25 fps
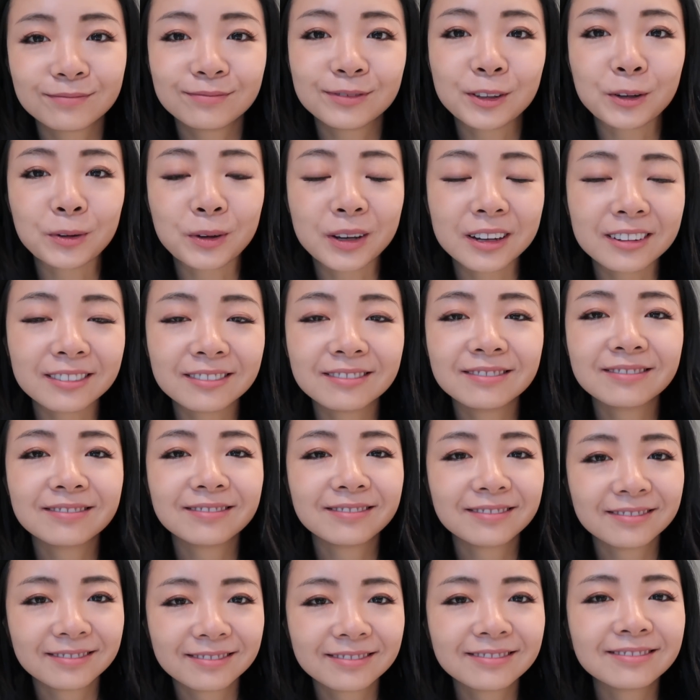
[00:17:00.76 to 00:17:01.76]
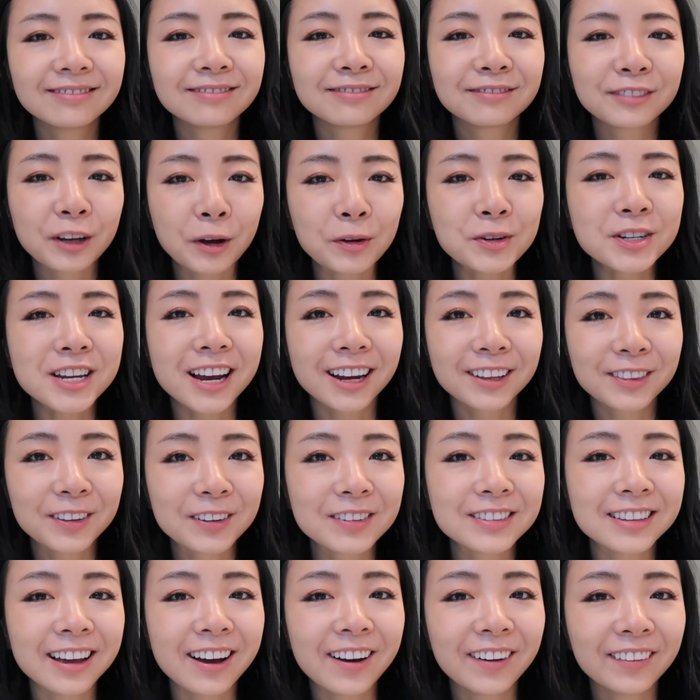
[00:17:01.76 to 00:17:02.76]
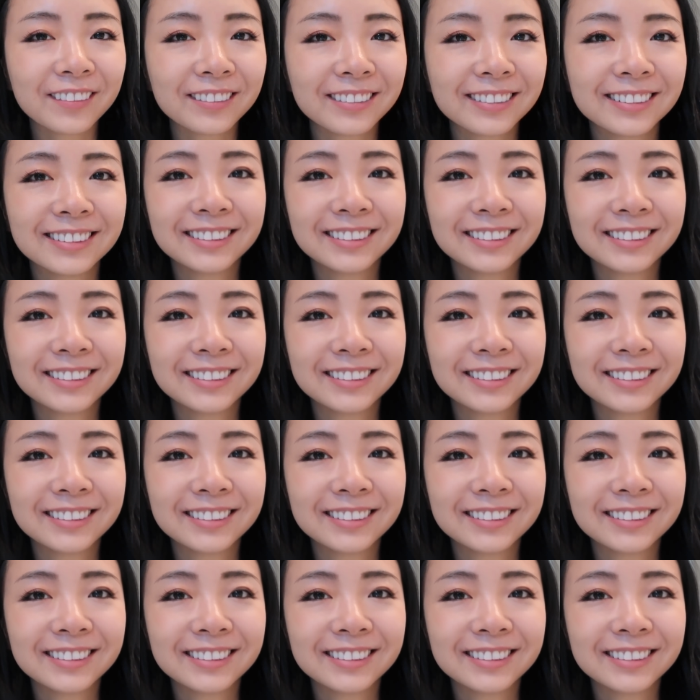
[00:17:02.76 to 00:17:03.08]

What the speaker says: you can go check those out.